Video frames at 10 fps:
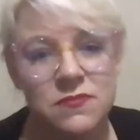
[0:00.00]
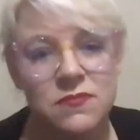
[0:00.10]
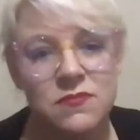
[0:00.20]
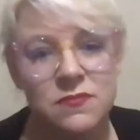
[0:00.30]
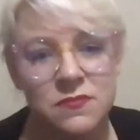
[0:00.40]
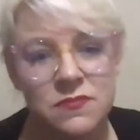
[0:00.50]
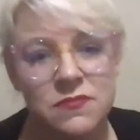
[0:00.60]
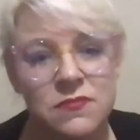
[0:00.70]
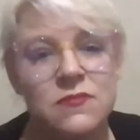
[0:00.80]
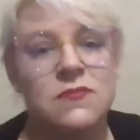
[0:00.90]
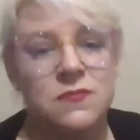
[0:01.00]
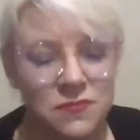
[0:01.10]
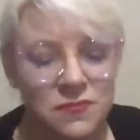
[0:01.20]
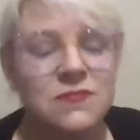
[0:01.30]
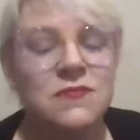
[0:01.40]

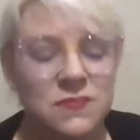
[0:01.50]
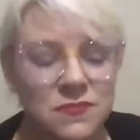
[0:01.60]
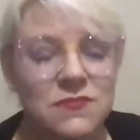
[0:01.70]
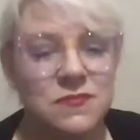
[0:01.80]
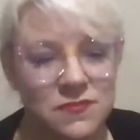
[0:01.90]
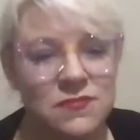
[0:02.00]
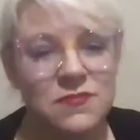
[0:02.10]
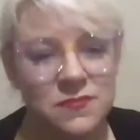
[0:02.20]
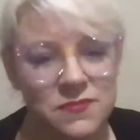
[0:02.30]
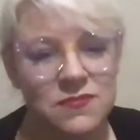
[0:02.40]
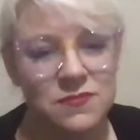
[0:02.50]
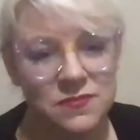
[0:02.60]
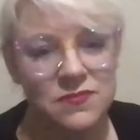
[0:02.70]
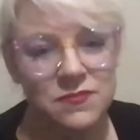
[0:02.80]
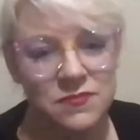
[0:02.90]

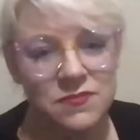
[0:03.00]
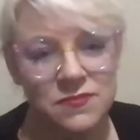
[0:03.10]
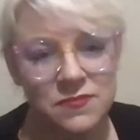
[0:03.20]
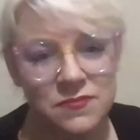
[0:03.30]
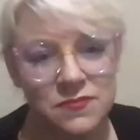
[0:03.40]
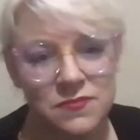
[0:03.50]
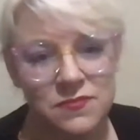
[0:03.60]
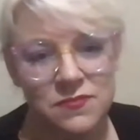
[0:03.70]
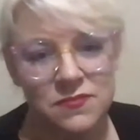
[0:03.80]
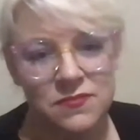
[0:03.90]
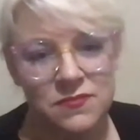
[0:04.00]
No words are spoken by the person on screen.